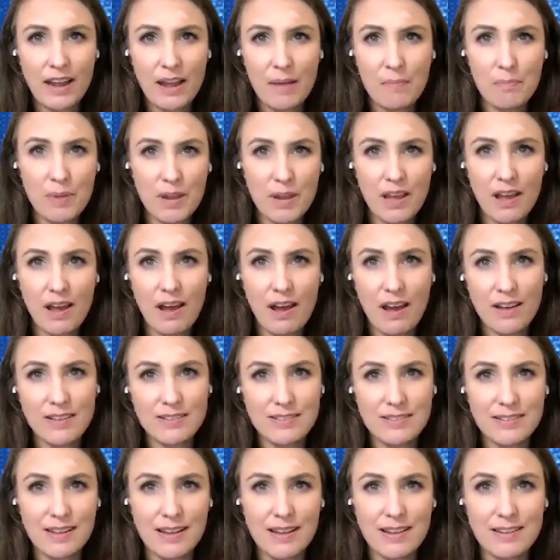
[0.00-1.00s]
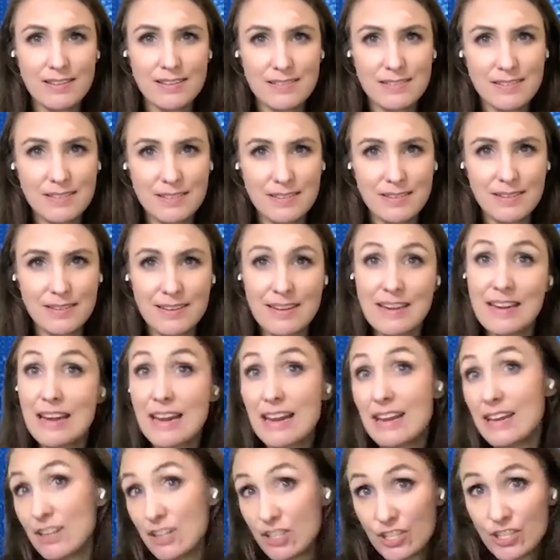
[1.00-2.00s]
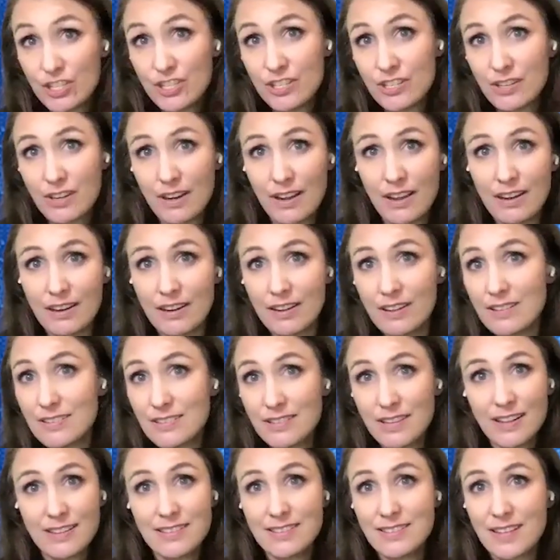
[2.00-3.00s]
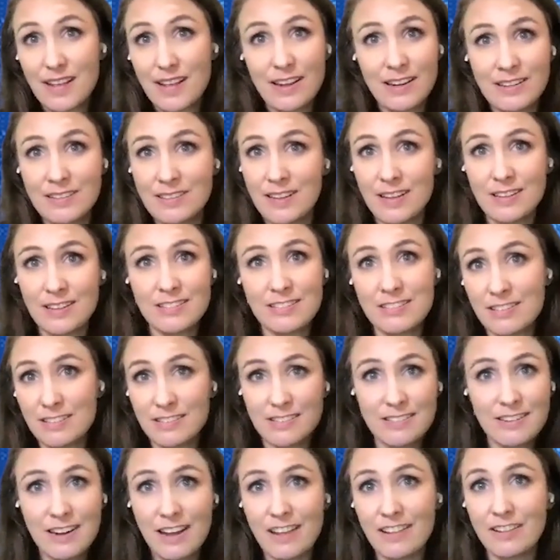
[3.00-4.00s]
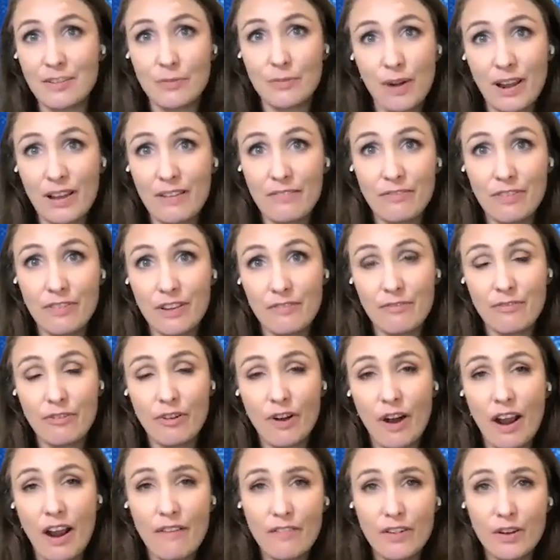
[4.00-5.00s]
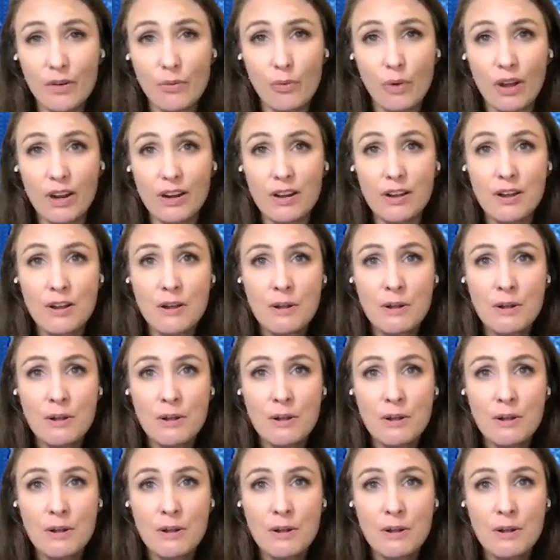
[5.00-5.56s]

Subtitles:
and because it's niche in the sense that it's not the right fit for everyone.